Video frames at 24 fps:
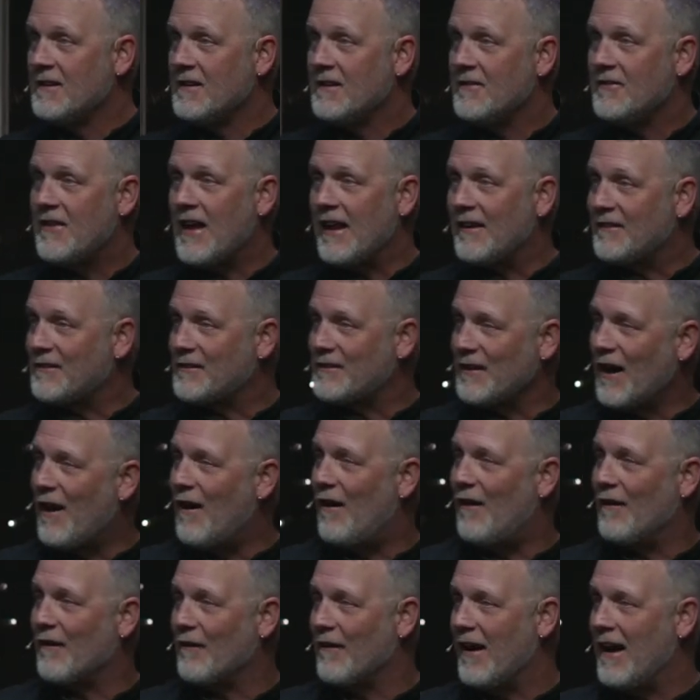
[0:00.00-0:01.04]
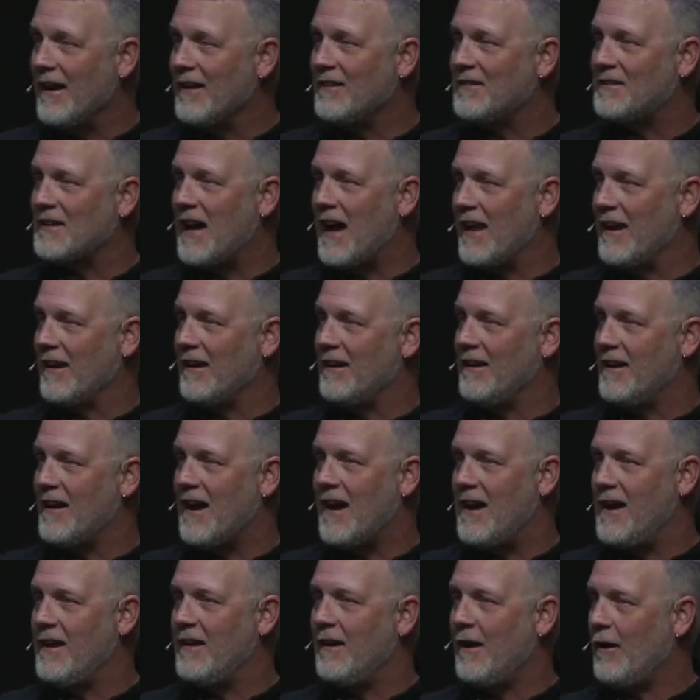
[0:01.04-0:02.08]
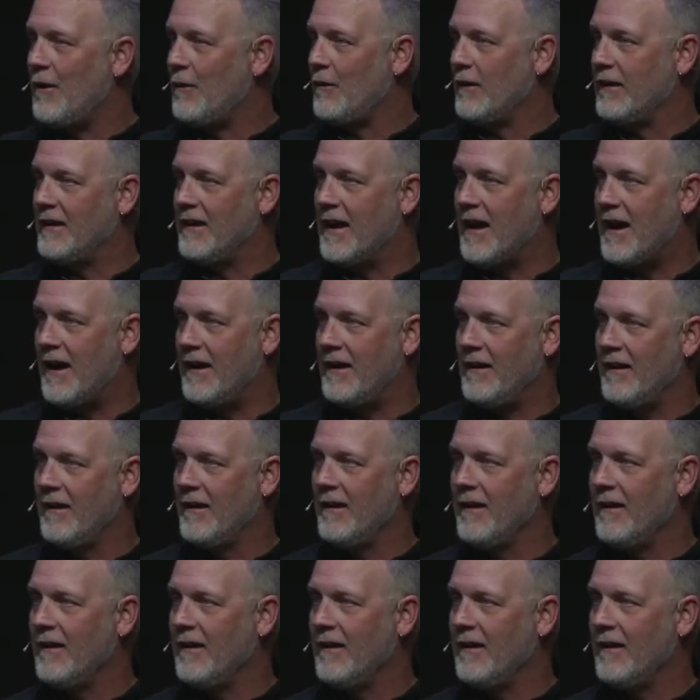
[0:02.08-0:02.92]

that song, right? Silent night, holy night.